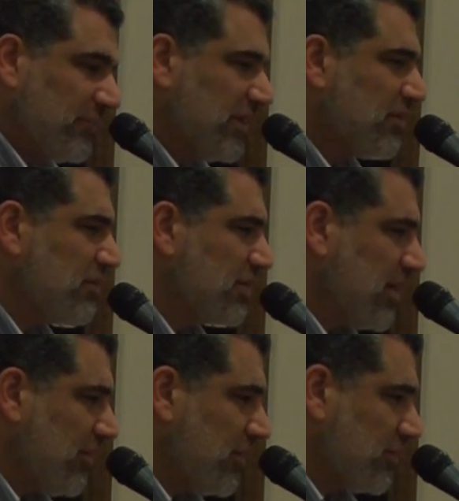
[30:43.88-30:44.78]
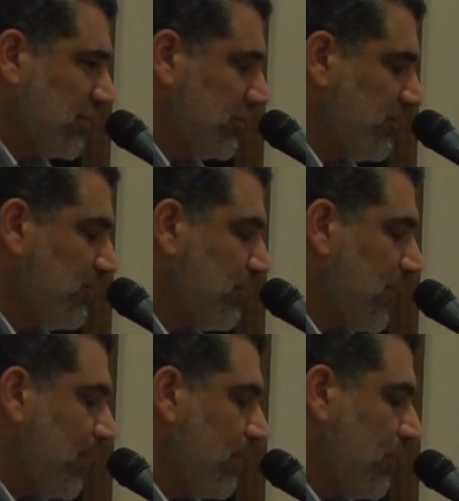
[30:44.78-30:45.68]
Good character,
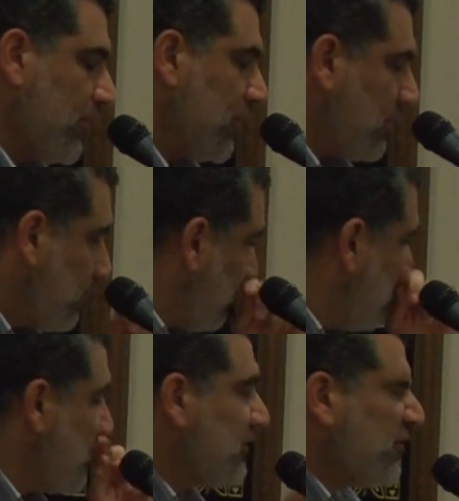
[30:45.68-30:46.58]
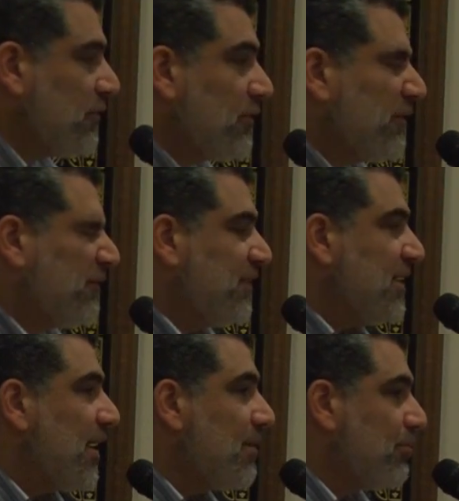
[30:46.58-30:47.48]
right? So
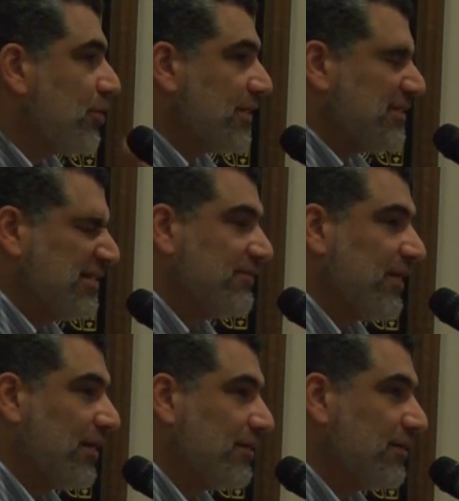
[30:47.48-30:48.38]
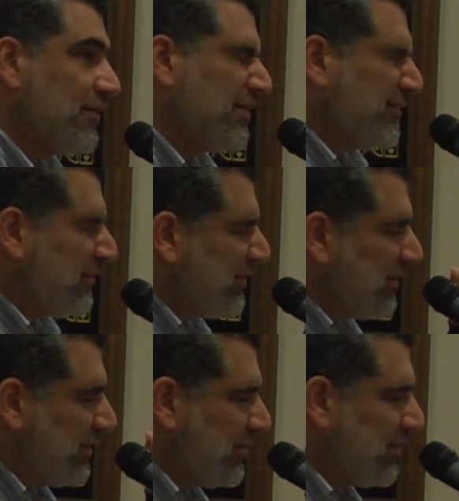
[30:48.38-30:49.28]
via purgativa, the
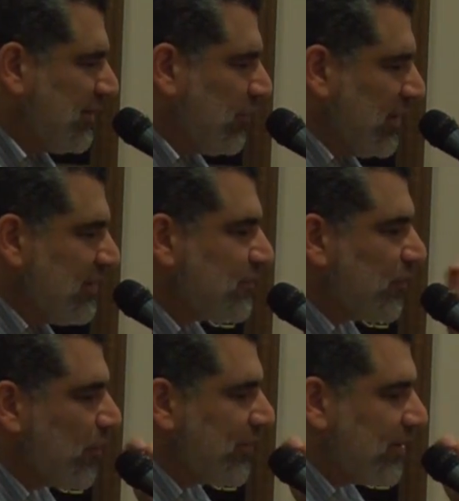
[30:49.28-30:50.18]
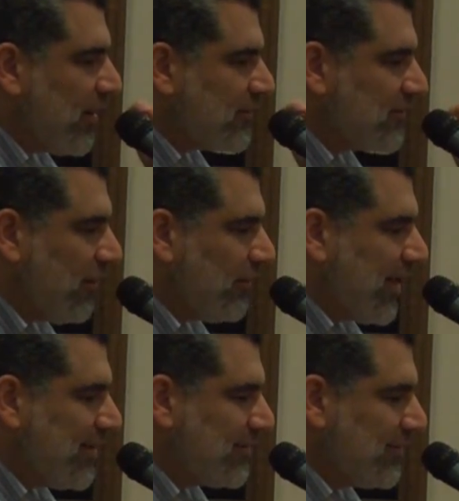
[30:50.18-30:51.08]
Eastern Orthodox call
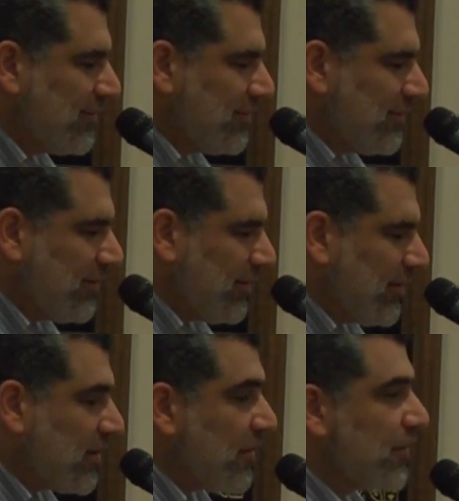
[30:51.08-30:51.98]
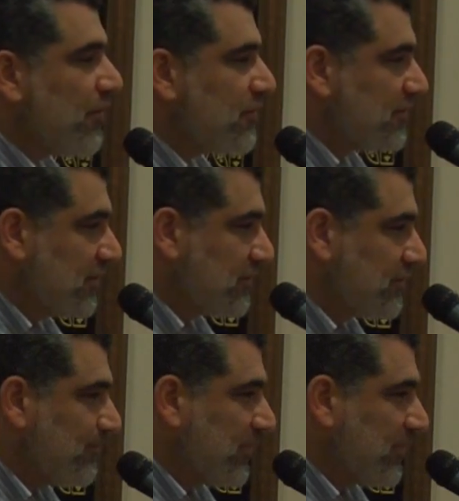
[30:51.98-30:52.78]
that catharsis,